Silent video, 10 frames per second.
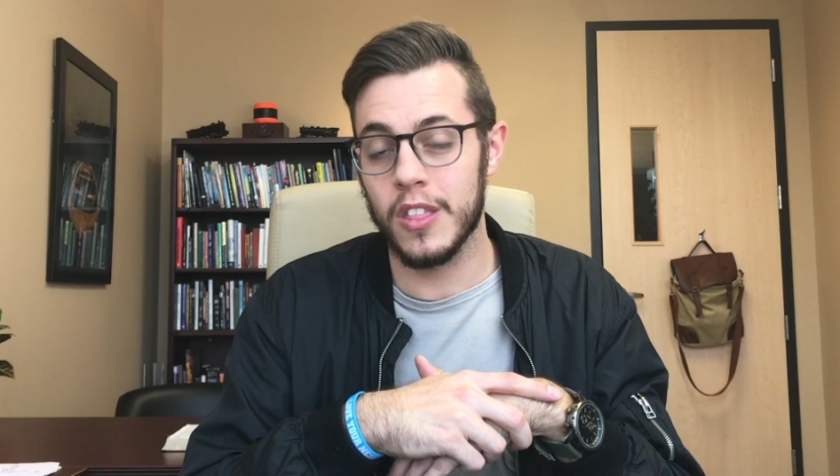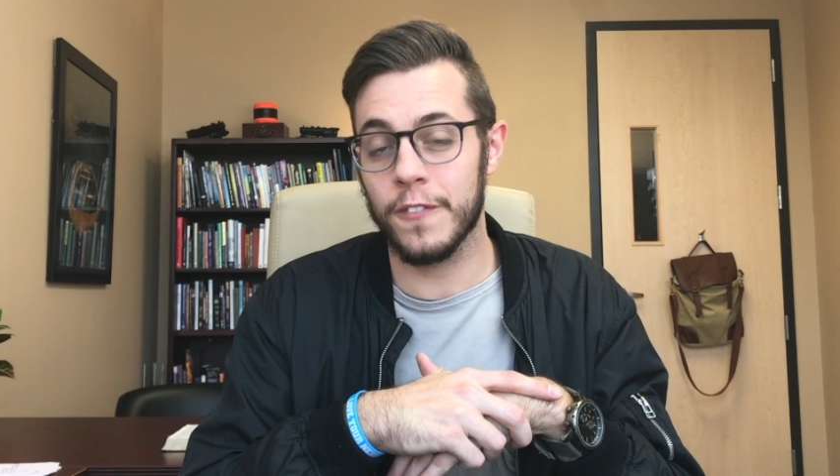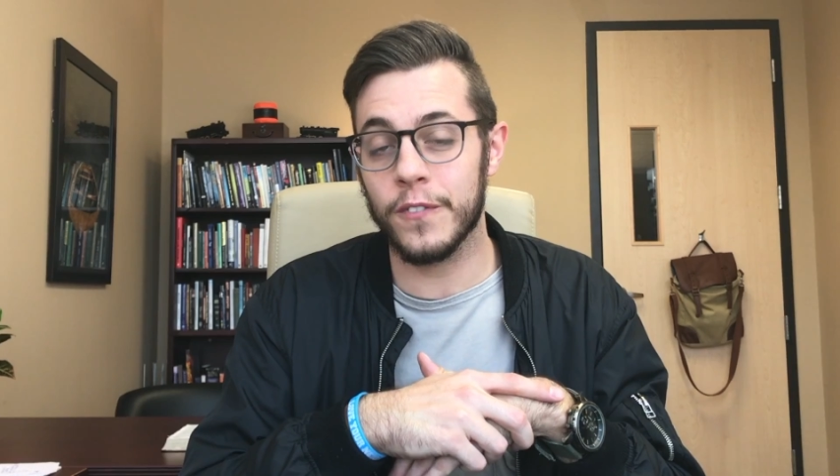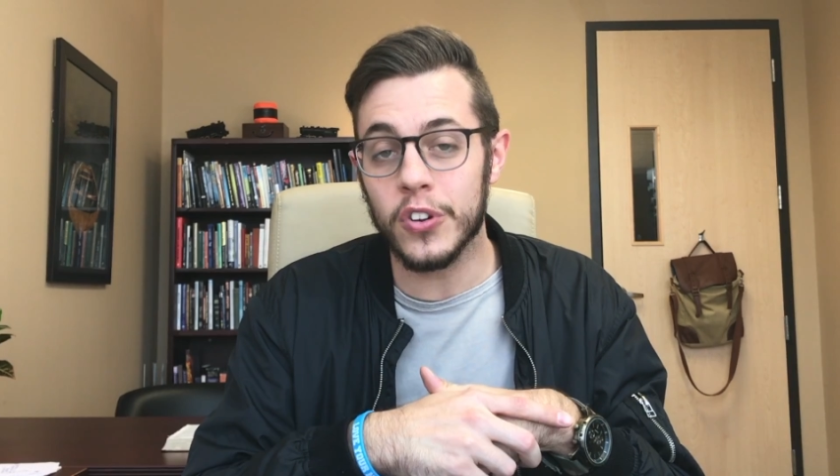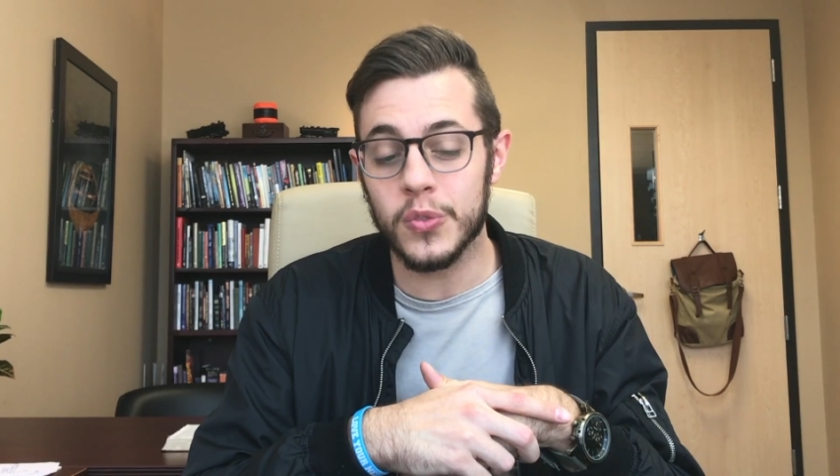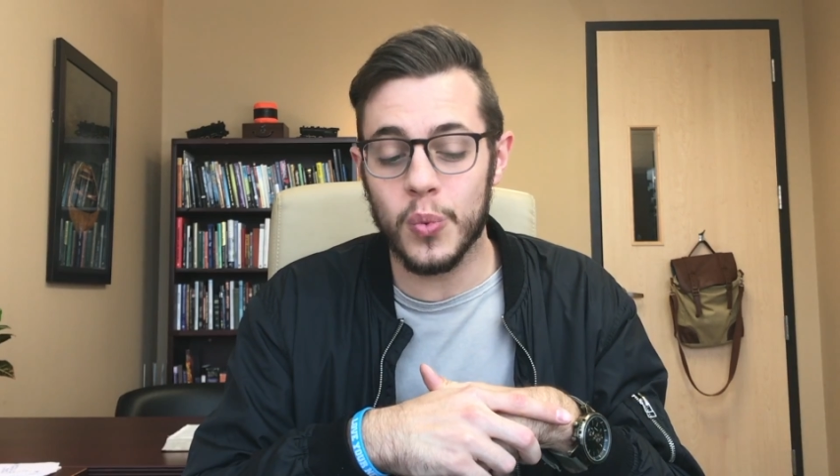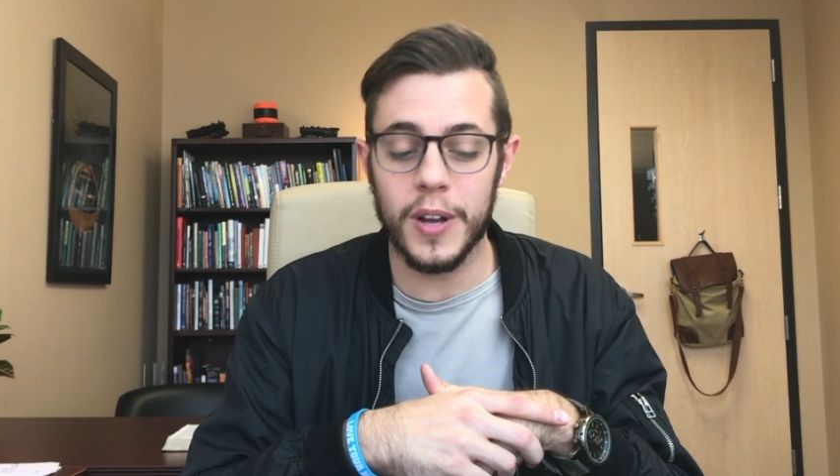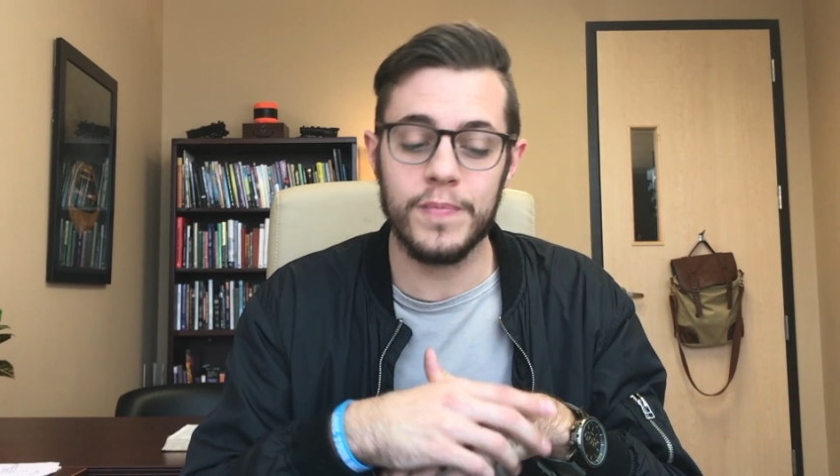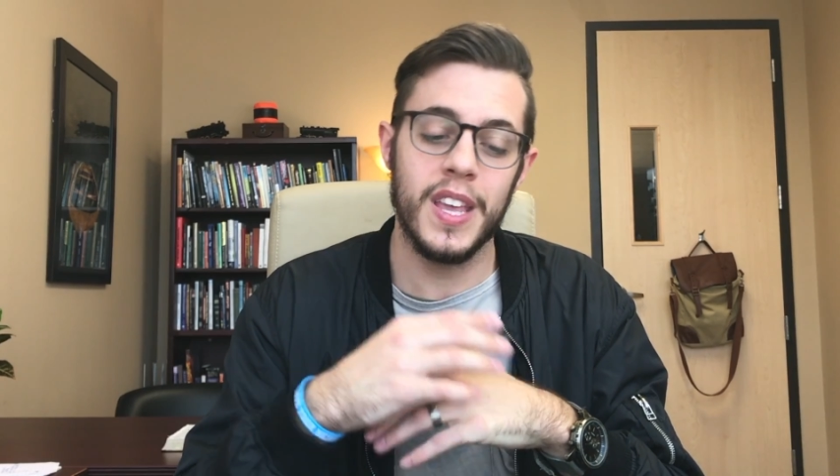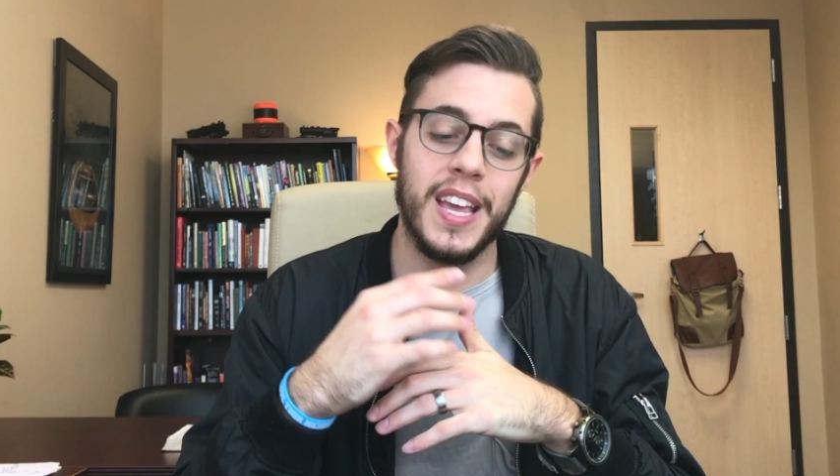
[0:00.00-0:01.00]
The first
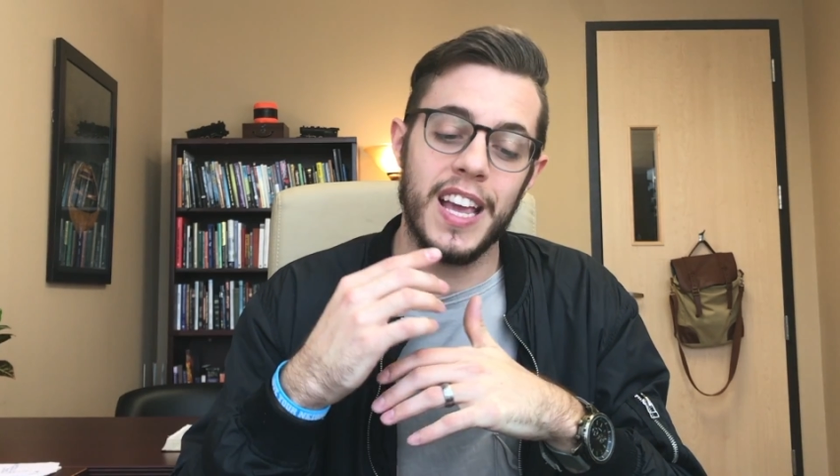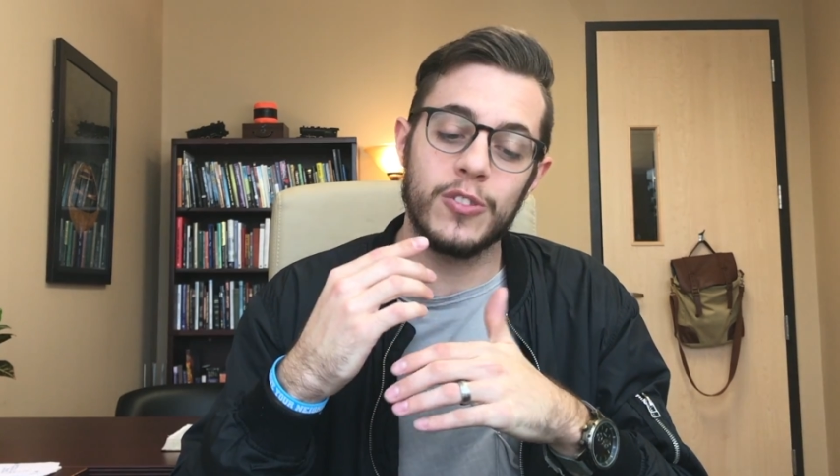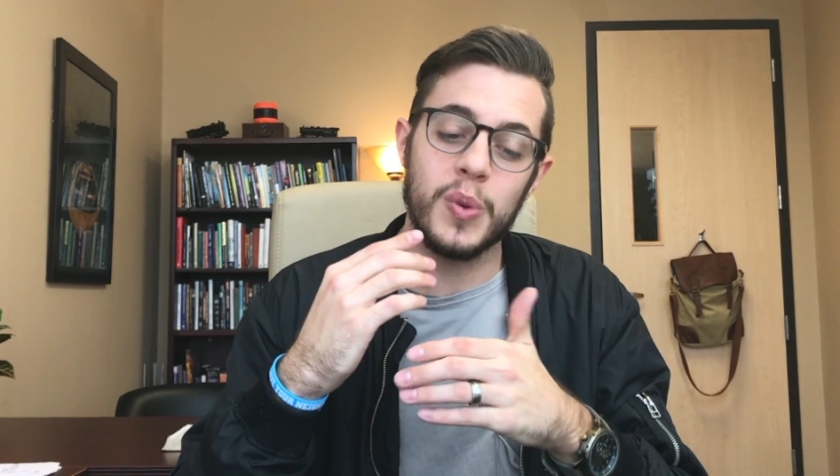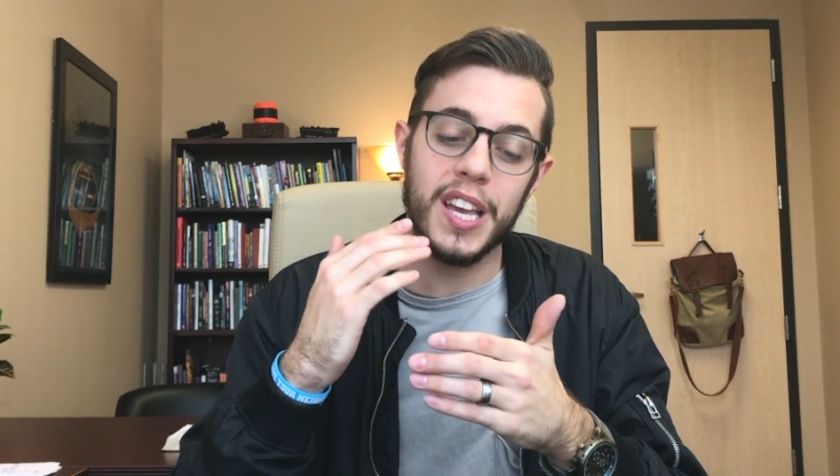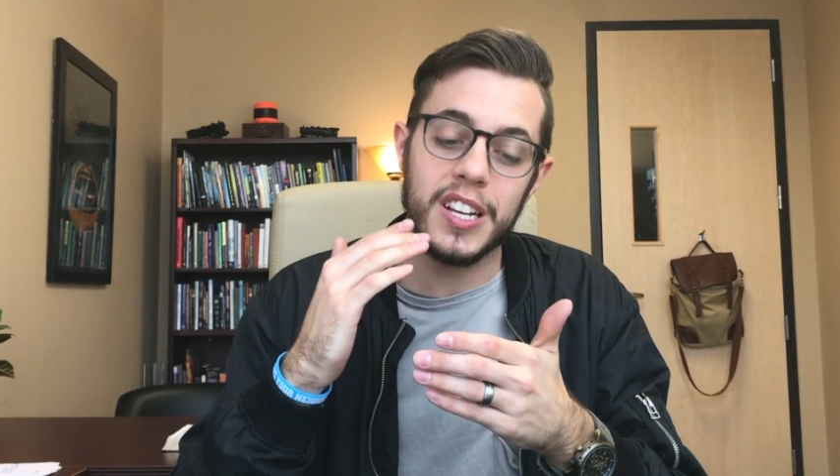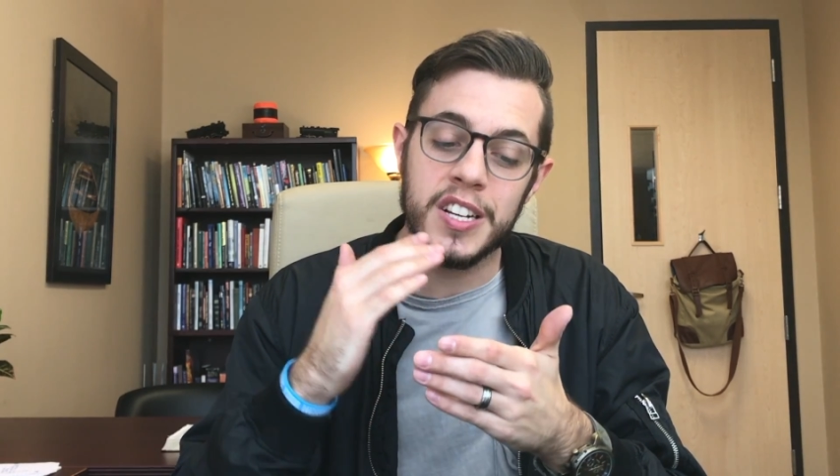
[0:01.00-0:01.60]
one is we get